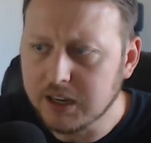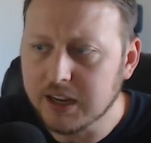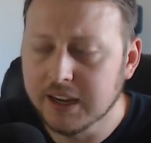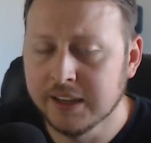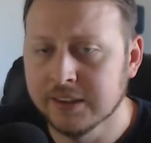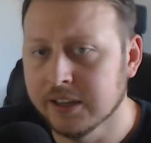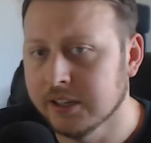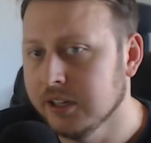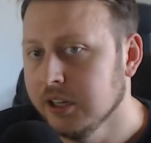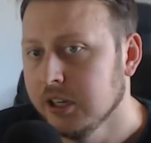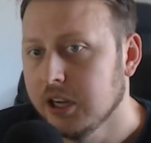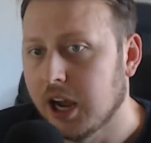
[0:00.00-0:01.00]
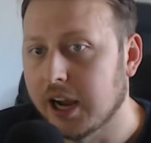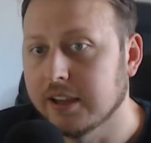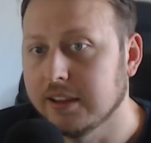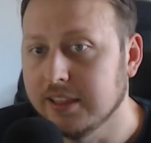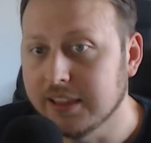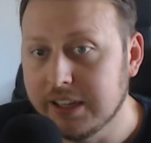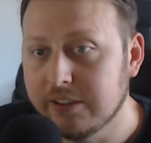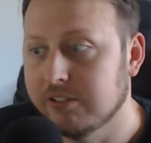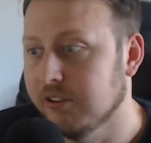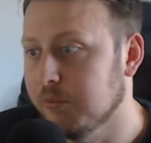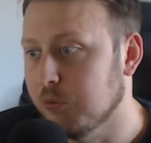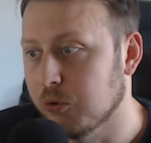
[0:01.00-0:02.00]
And then I leased
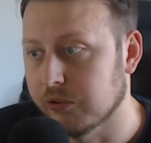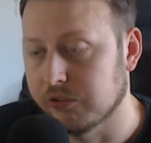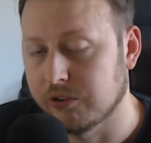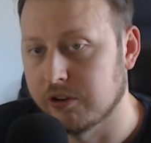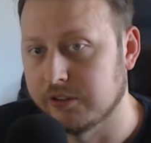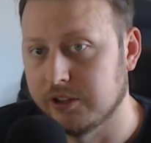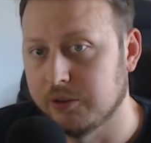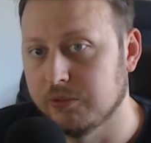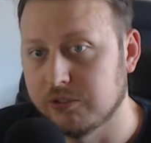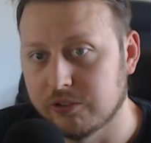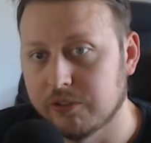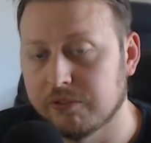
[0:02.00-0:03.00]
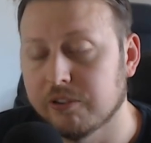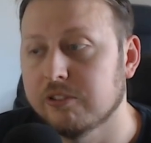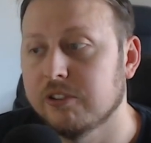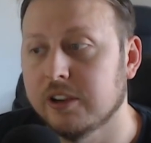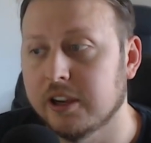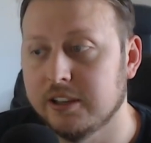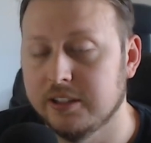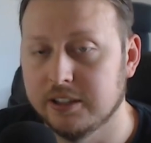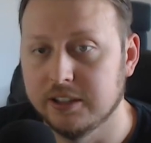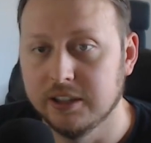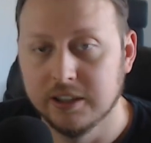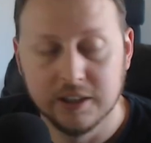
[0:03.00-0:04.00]
some course content, which is the first thing I did,
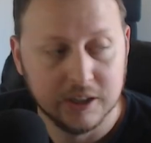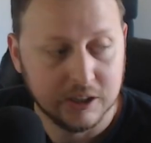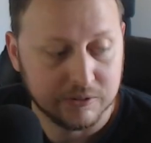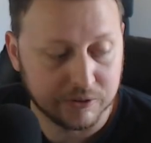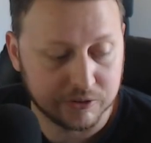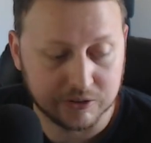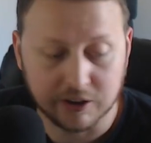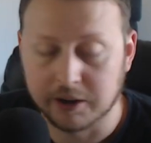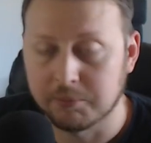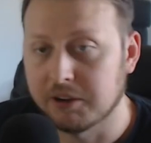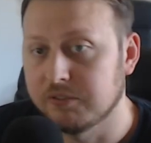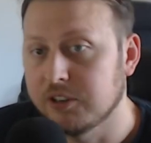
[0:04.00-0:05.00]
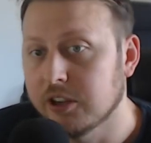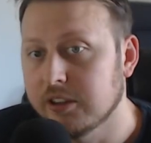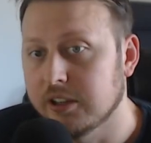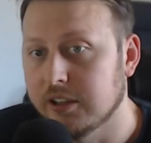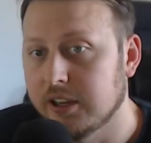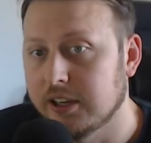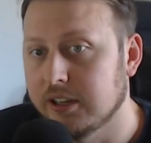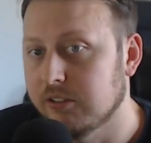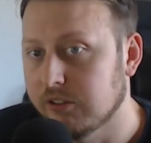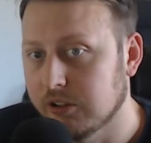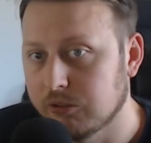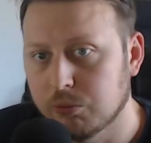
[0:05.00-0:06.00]
first time I've done it, and it's
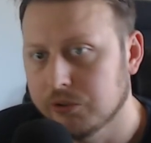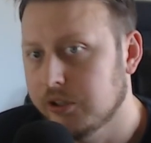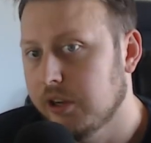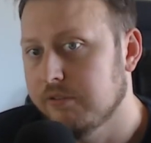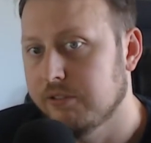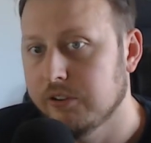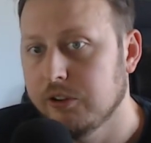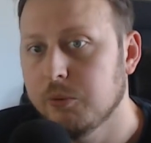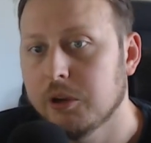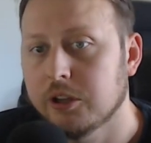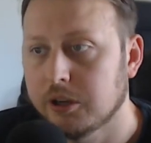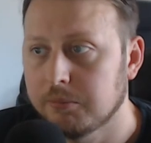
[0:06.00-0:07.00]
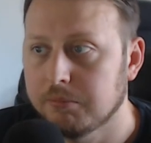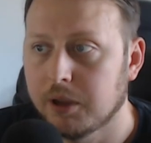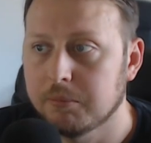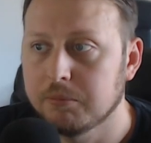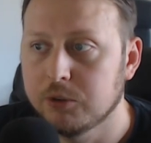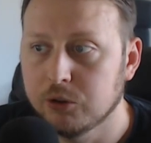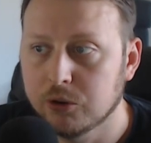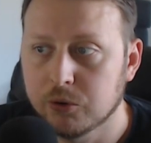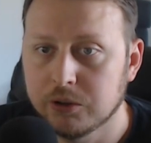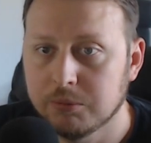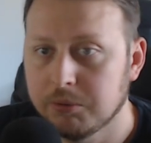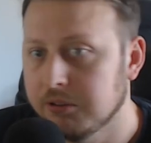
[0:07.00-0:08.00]
it's worked out fairly well. And I'm I'm do, going
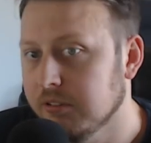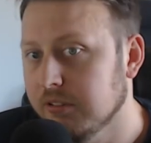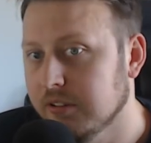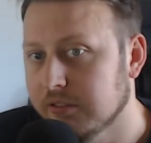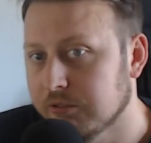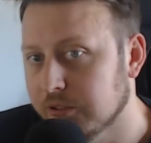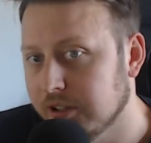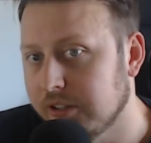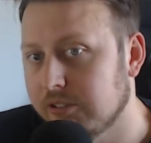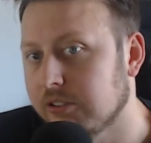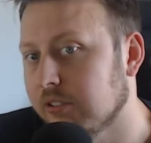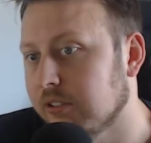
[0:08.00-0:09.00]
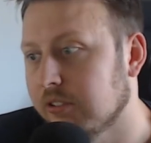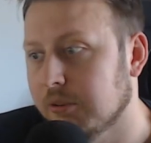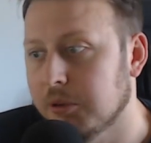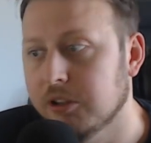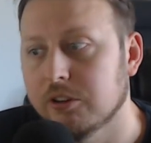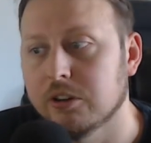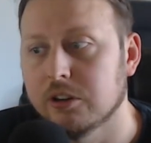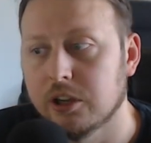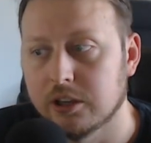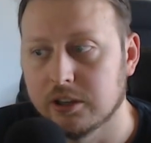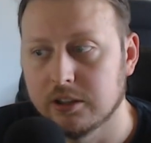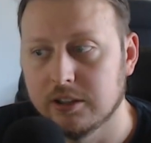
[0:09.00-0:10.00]
to be releasing some other uh,